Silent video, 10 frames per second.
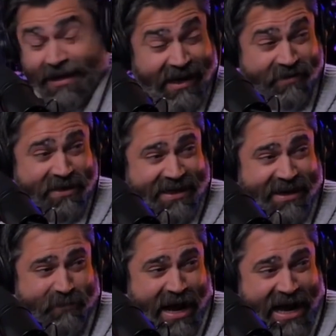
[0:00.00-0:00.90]
I mean,
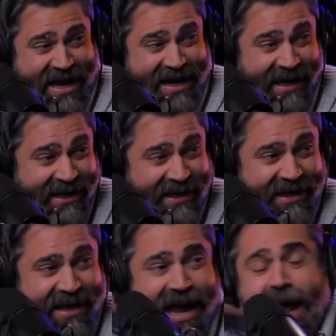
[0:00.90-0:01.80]
come on.
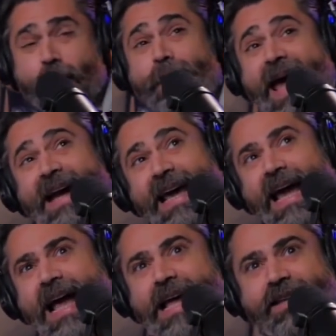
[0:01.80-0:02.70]
How
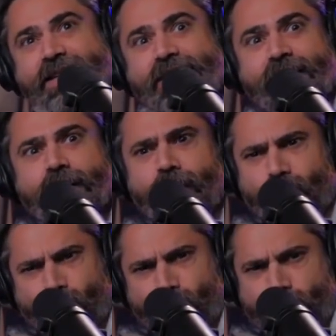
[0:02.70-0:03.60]
badass.
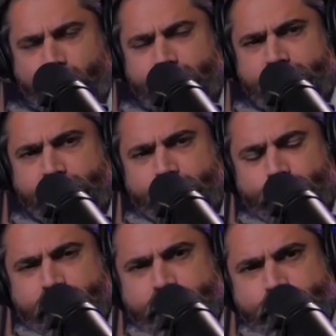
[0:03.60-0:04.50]
Ooh, coming to the
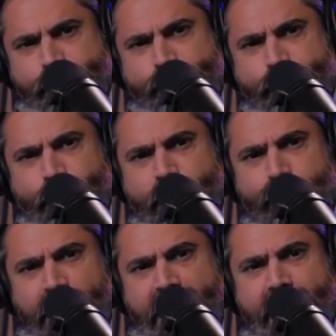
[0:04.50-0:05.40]
gritty New York
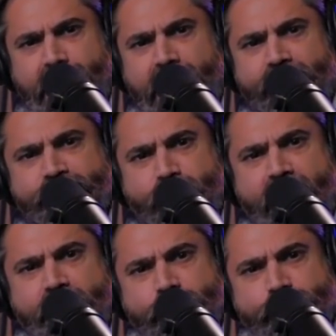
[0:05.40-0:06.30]
Black Lives
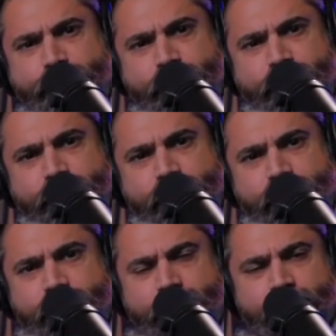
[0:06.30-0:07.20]
Matter
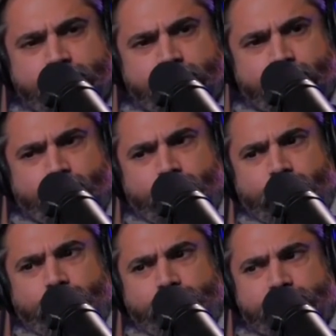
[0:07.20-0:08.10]
Theater.
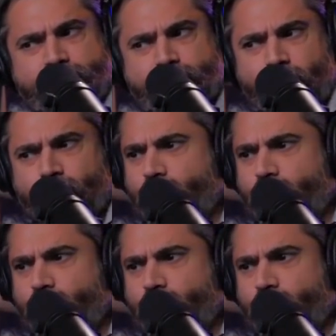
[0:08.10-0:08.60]
Oh, it's so